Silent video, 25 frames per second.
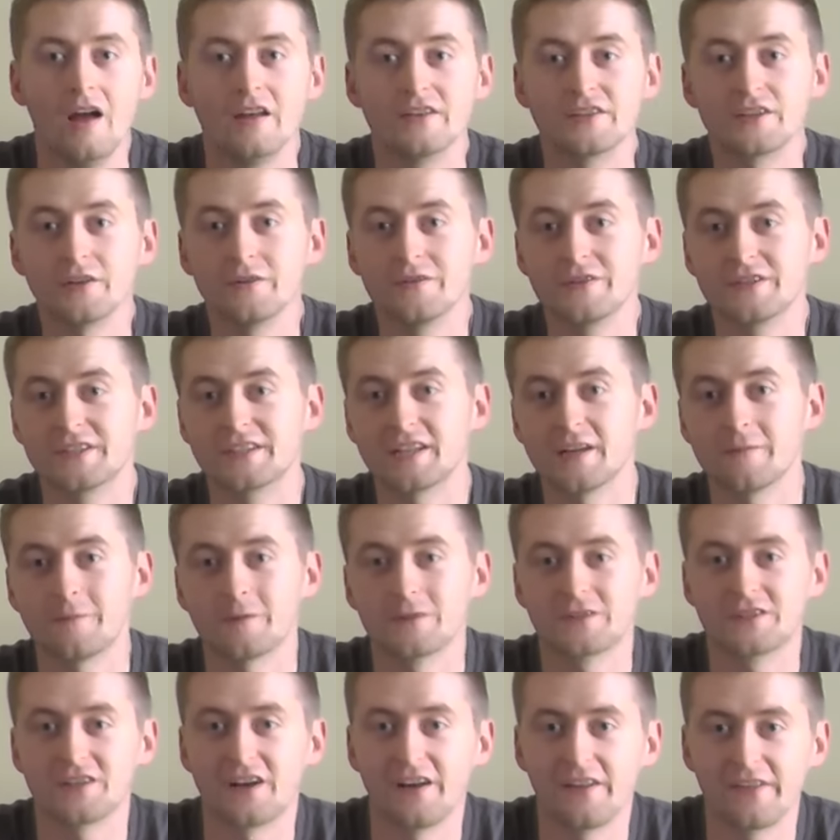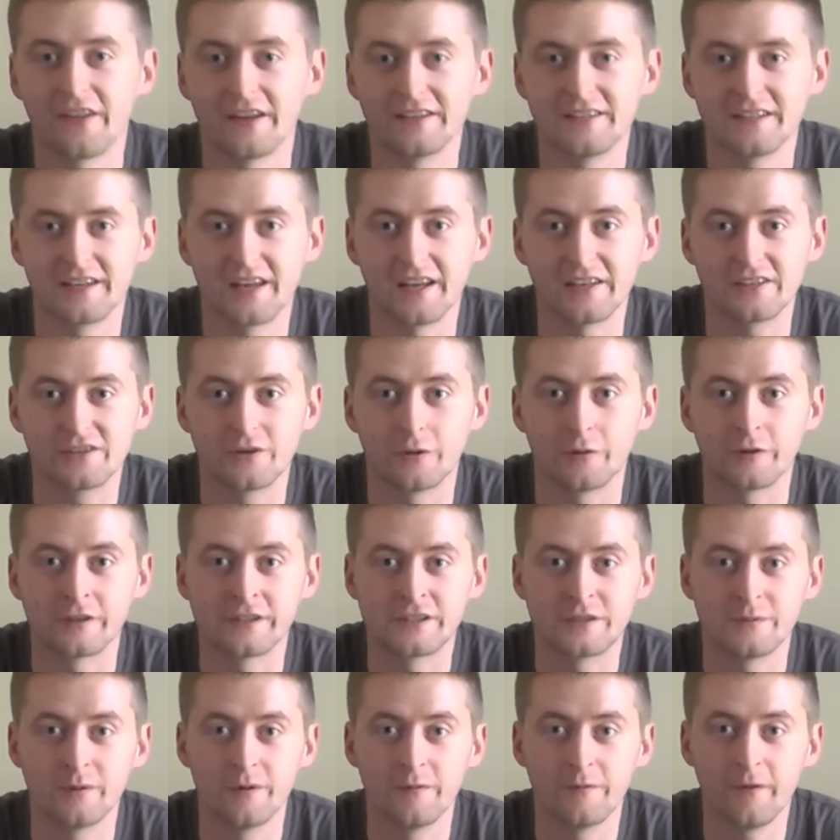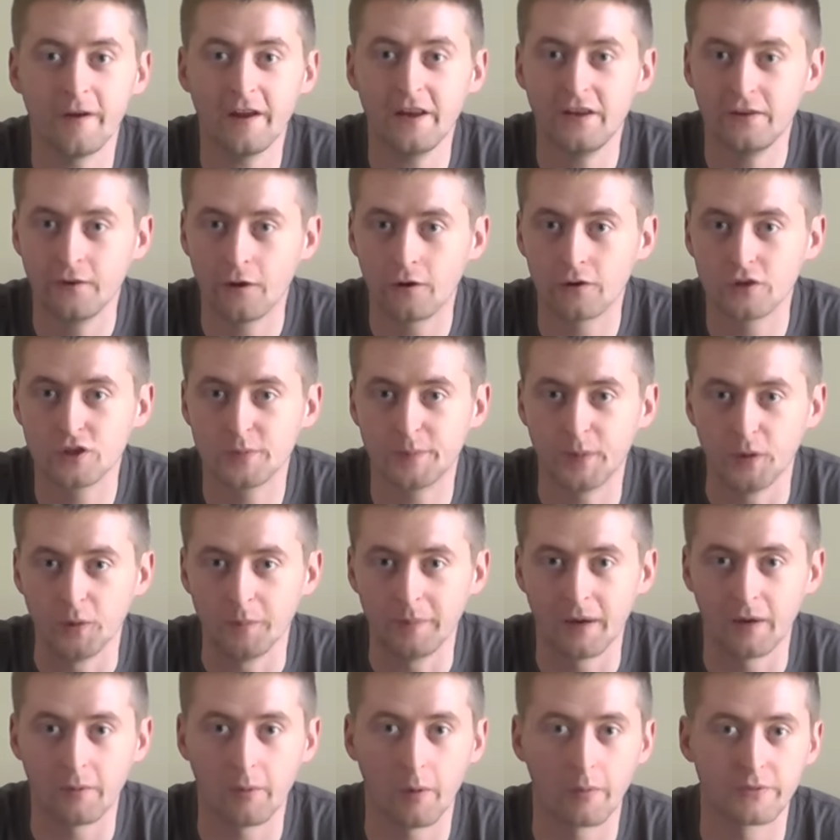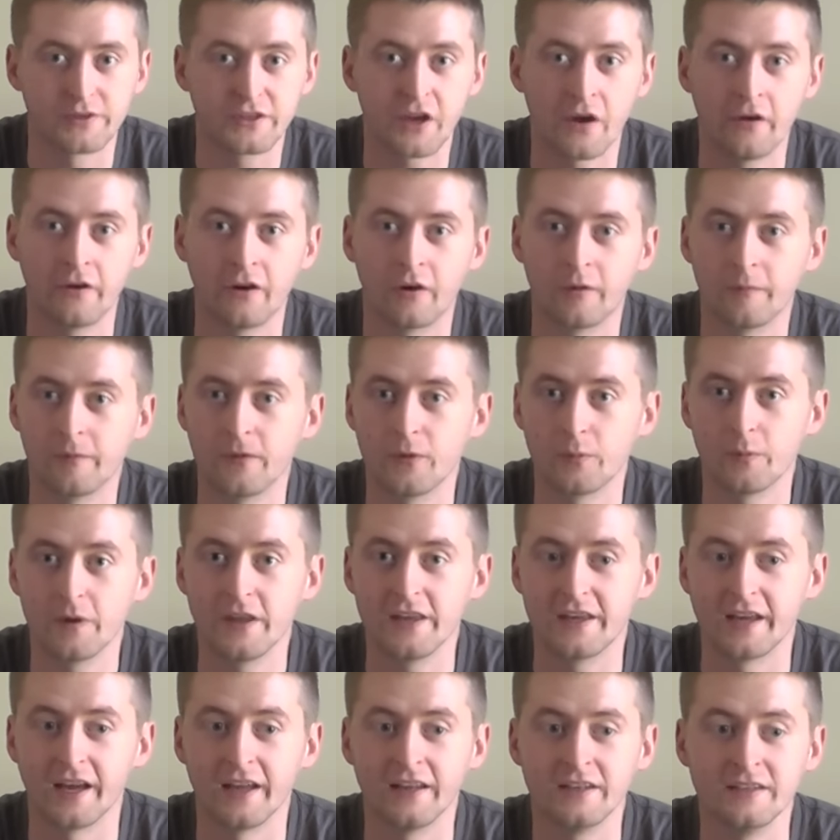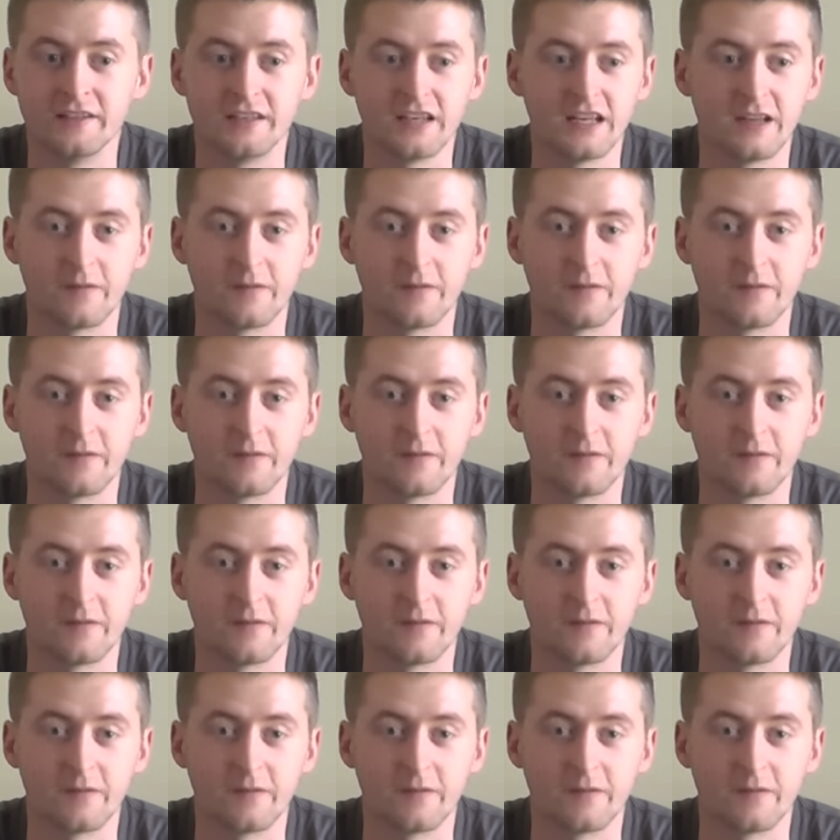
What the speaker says: So the staff on site that I did get talking to were very knowledgeable about what was going on with the weekend.